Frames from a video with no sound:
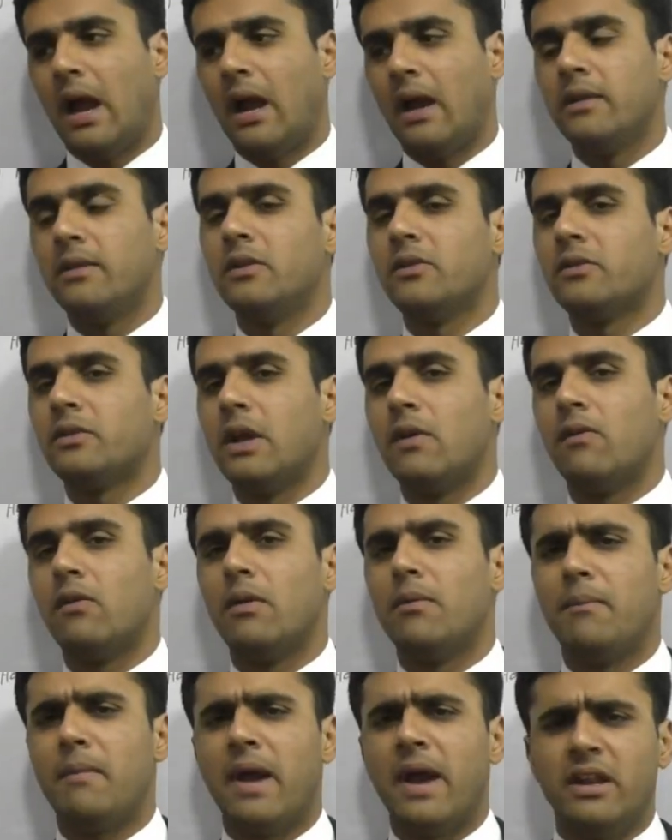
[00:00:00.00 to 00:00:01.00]
At this
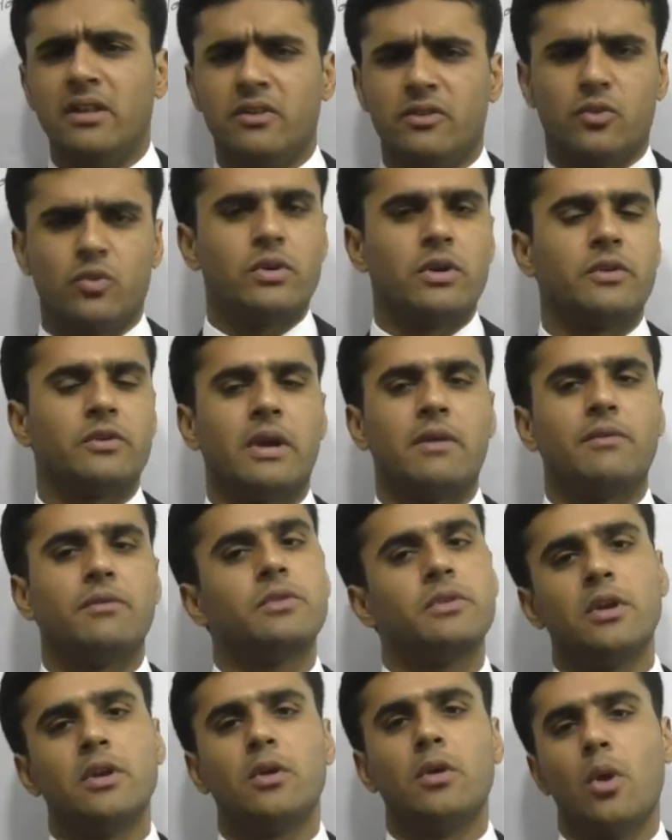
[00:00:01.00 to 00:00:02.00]
level many students I
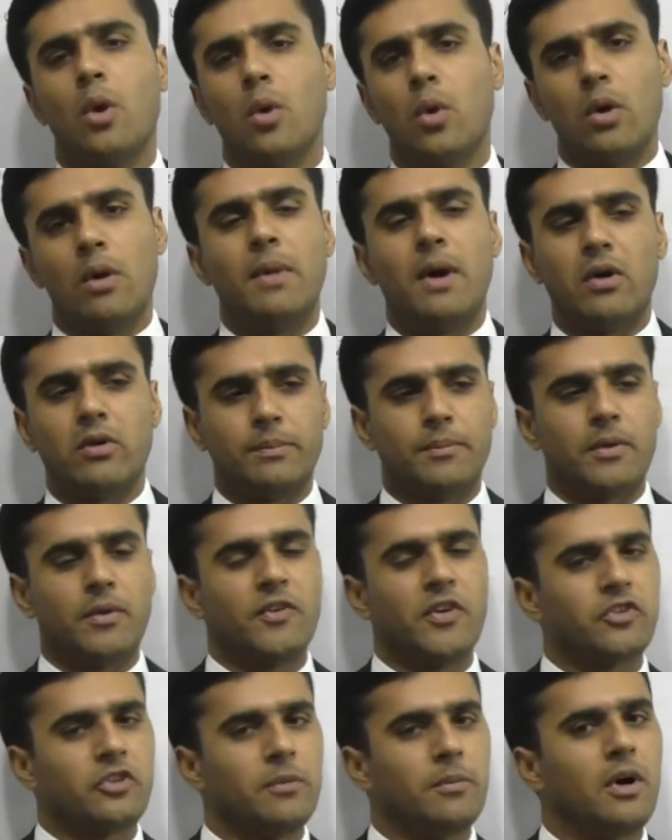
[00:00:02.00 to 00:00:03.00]
have seen know about the
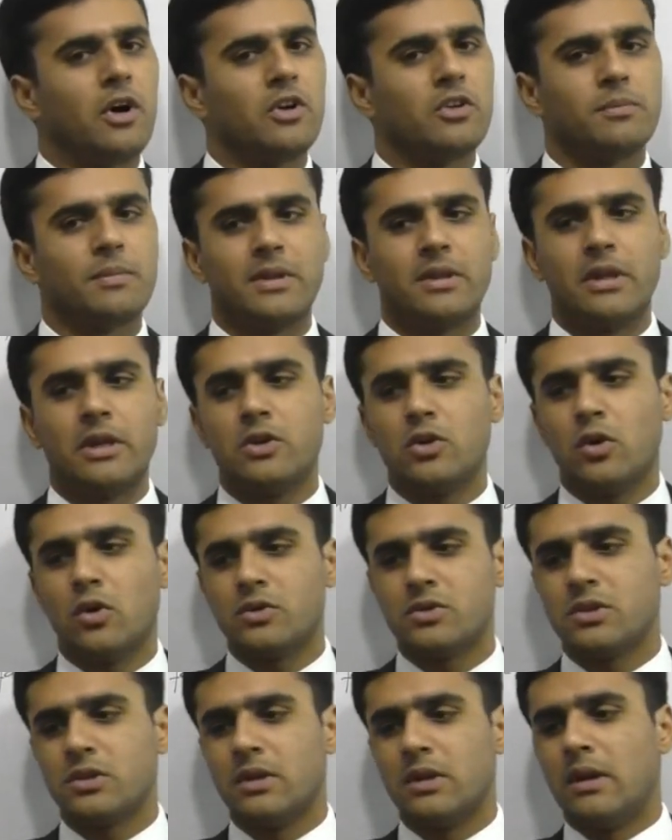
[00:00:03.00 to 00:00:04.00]
professional marks, but they
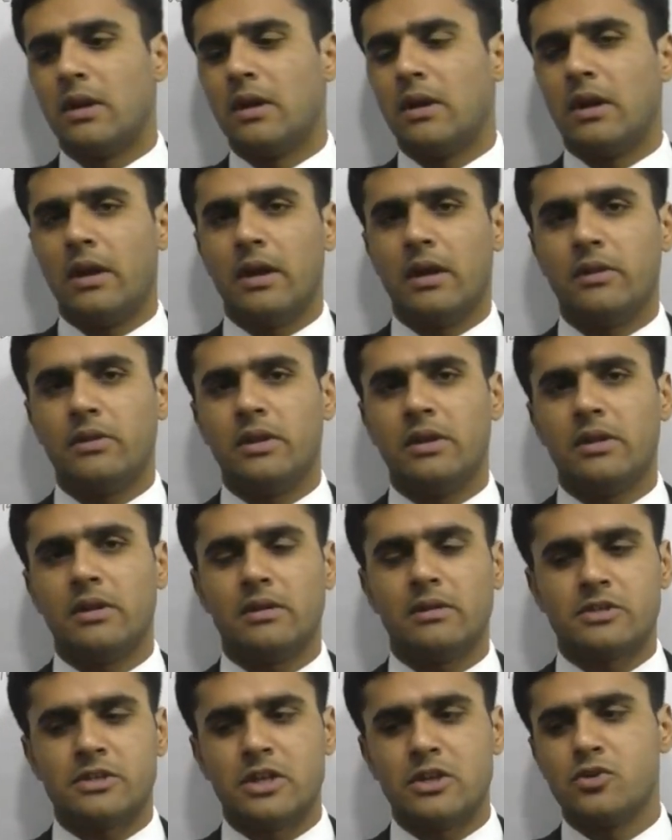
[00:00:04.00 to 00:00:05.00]
don't
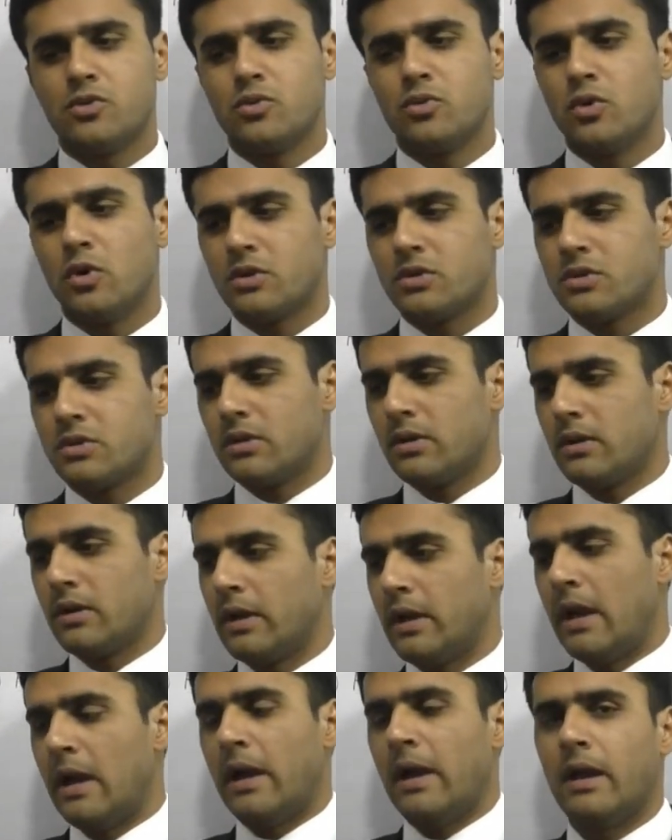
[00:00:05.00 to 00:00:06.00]
they tend to not
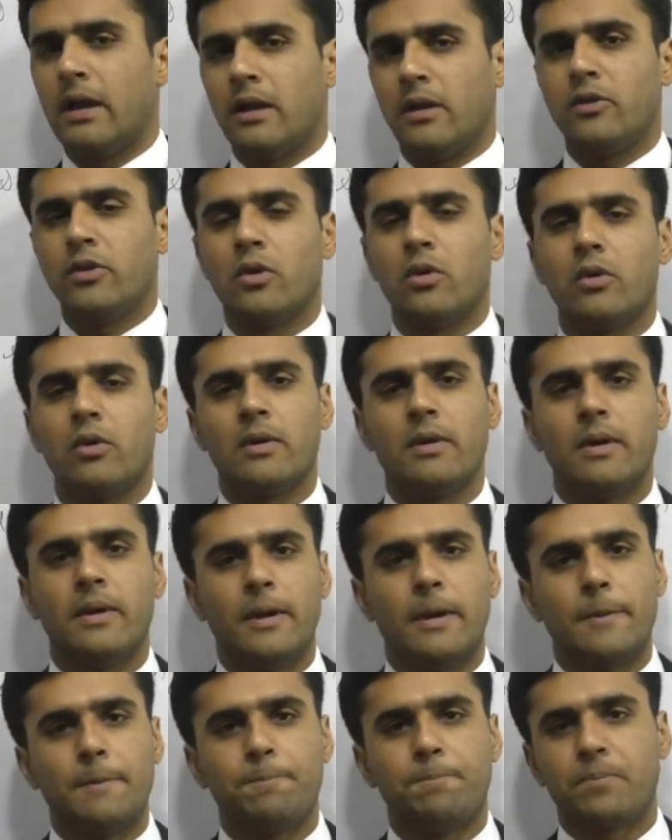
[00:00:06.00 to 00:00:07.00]

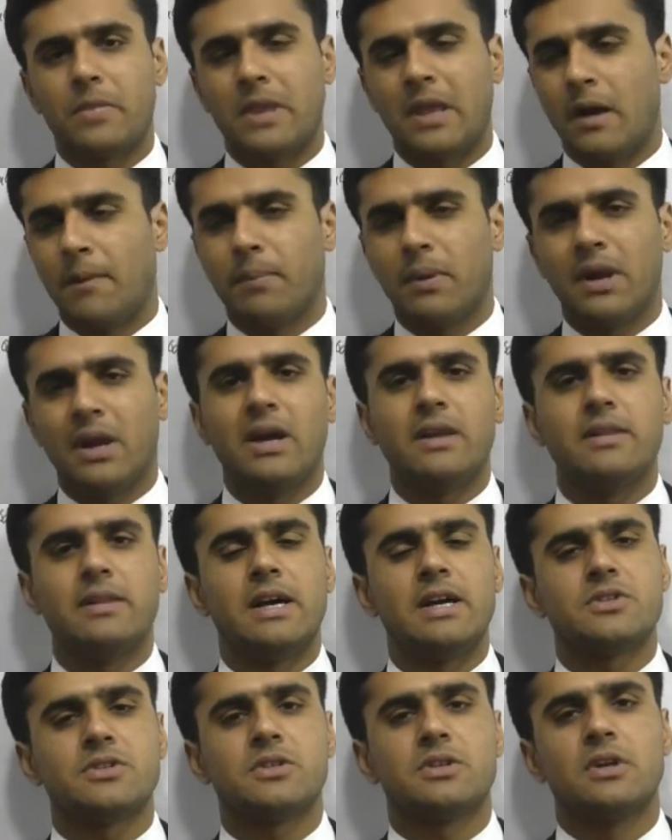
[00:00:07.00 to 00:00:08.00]
apply
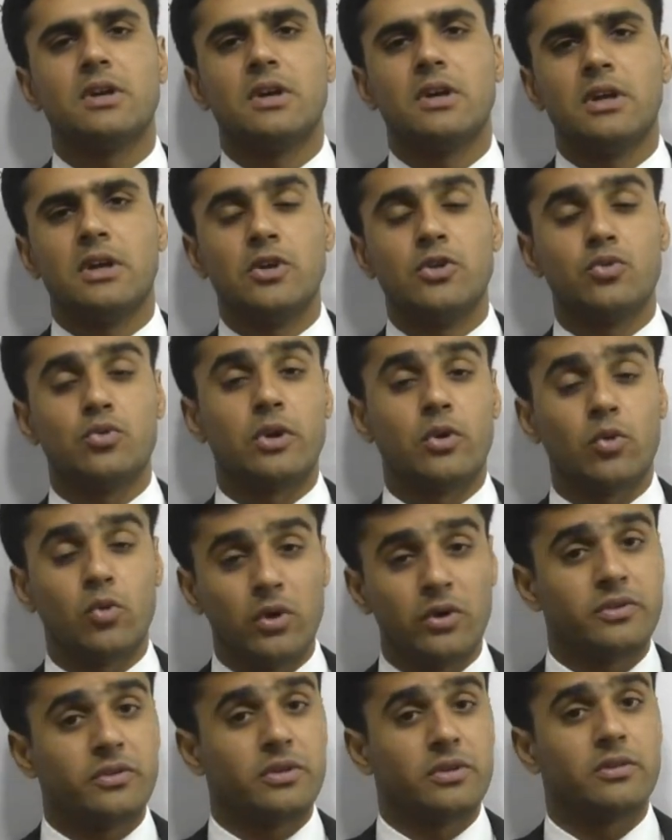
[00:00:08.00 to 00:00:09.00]
that into the
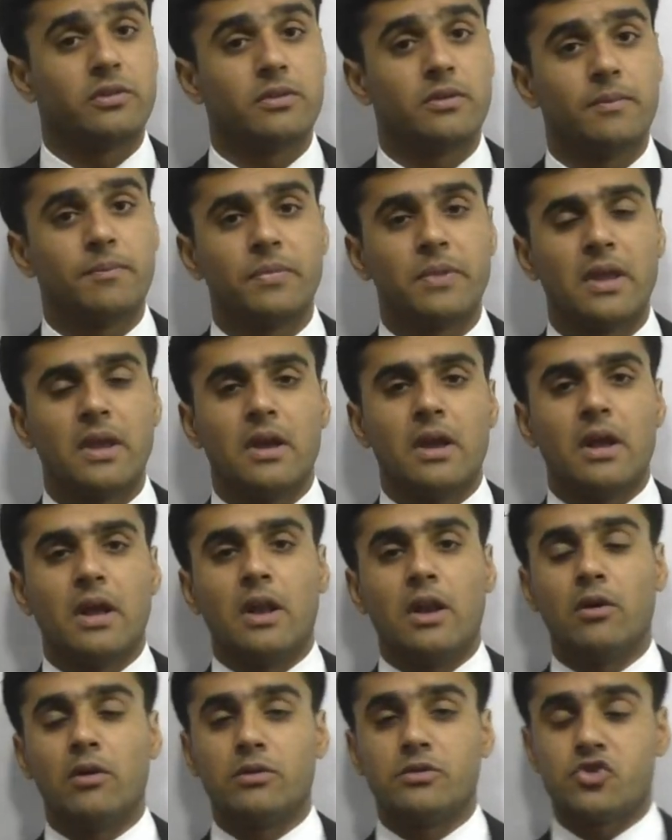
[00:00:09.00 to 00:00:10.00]
questions.
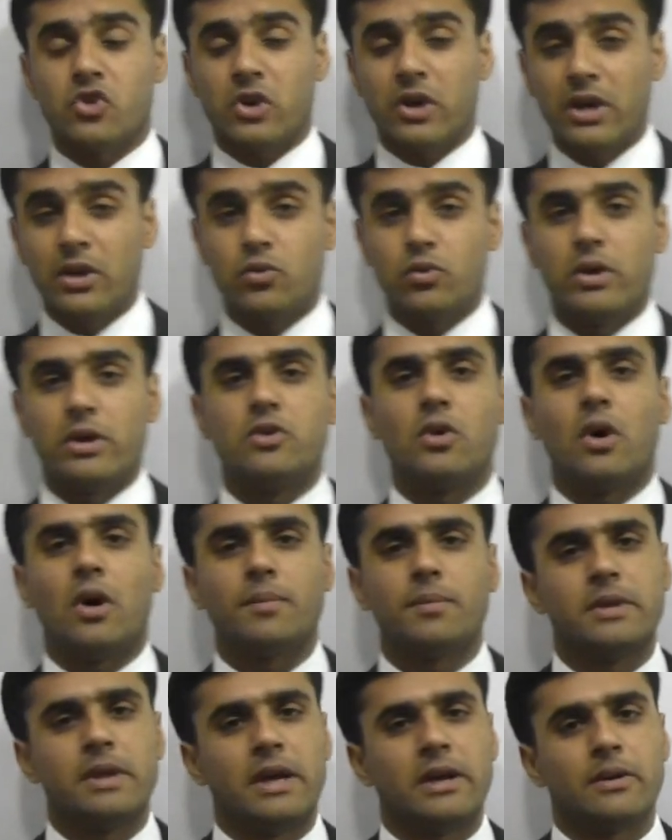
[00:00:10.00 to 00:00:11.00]
Now try to
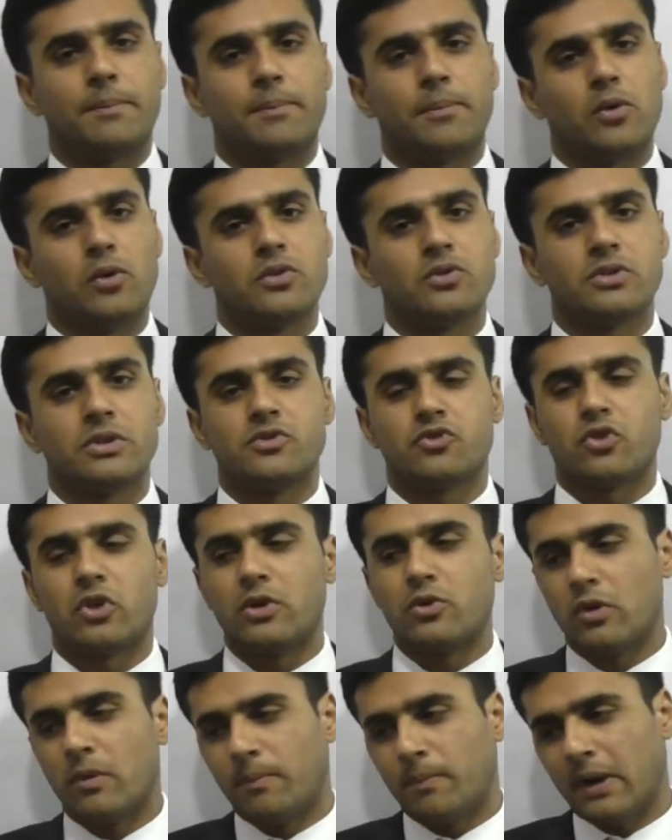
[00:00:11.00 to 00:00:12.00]
adopt that approach and
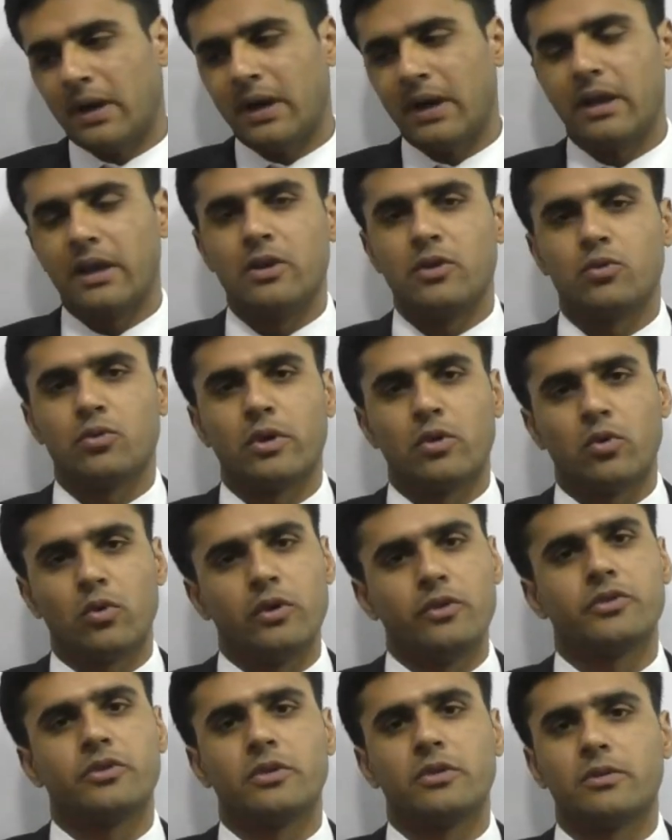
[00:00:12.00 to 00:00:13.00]
try to apply into the
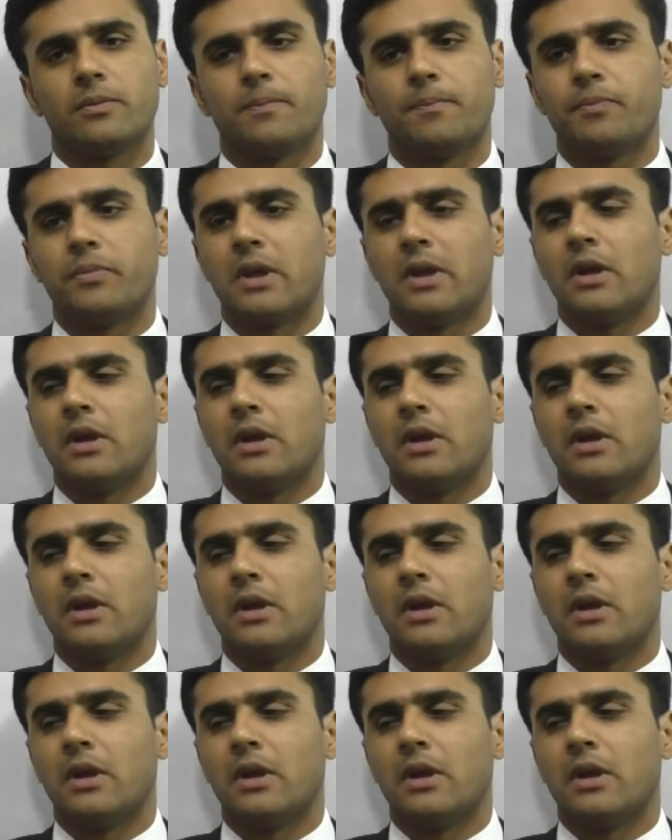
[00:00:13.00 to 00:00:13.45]
questions.